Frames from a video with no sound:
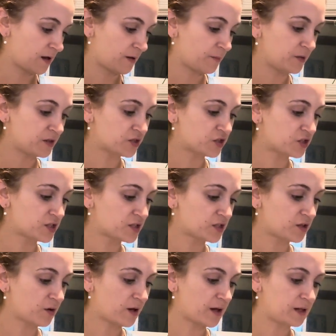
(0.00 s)
let's just
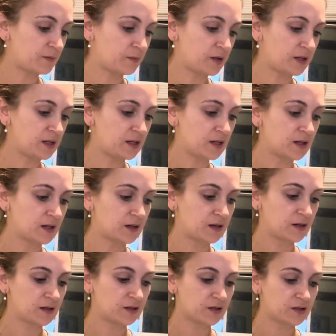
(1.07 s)
go ahead and be
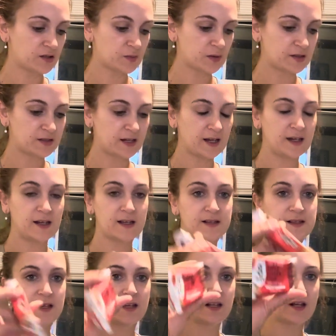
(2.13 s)
a little
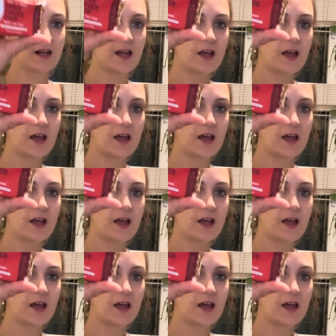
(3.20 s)
spontaneous and